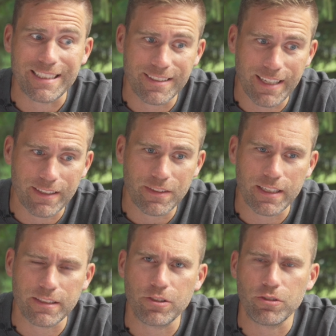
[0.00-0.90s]
says that
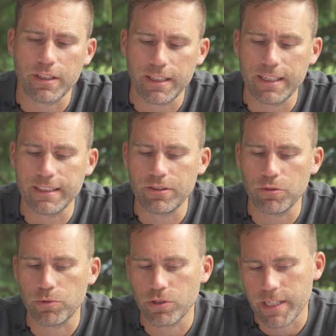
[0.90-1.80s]
it is to
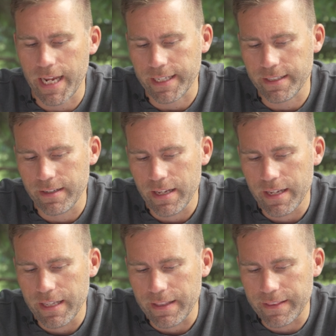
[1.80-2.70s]
protect
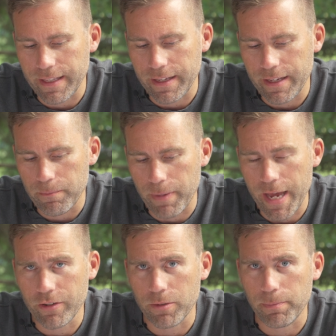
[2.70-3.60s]
the battery